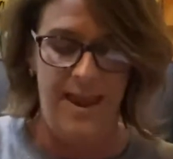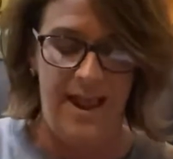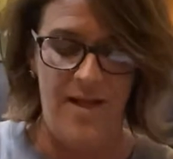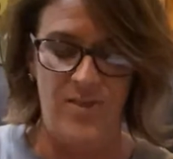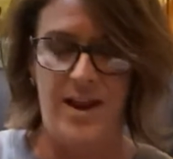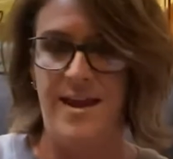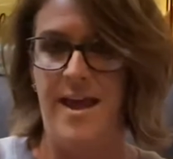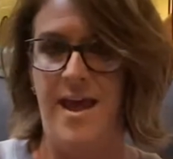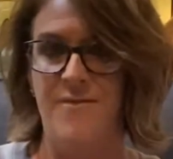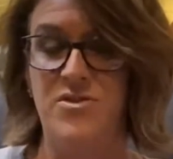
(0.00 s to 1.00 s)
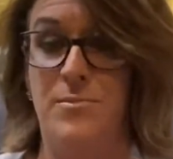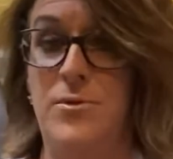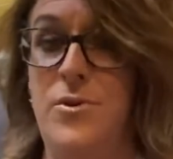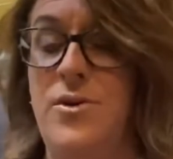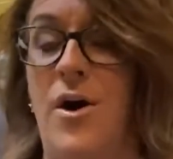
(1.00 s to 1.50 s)
and then I have the
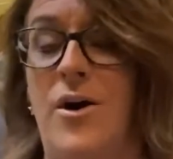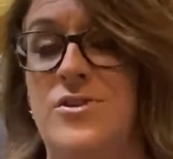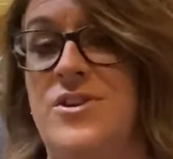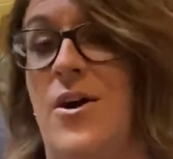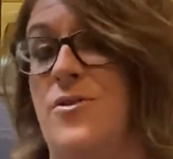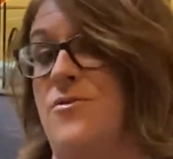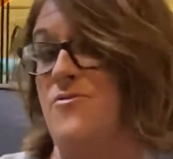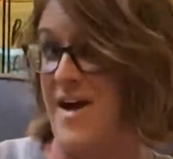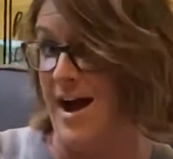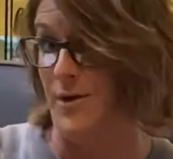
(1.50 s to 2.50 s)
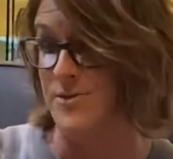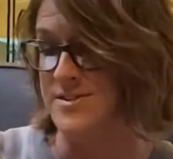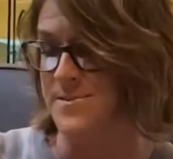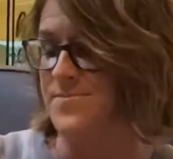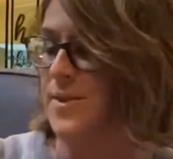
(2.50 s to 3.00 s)
blue cards are the vowels.